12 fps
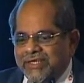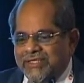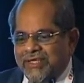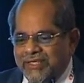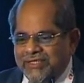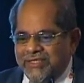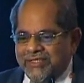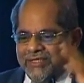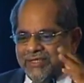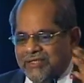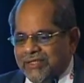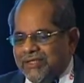SDLC is
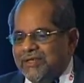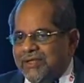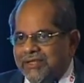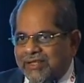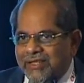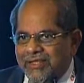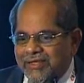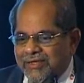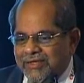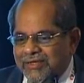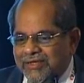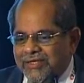nothing
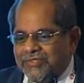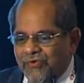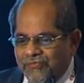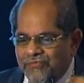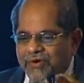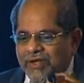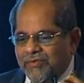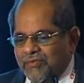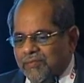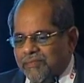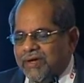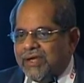other than software
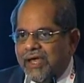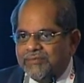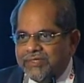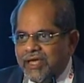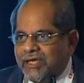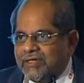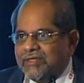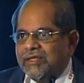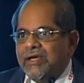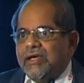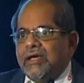development life cycle.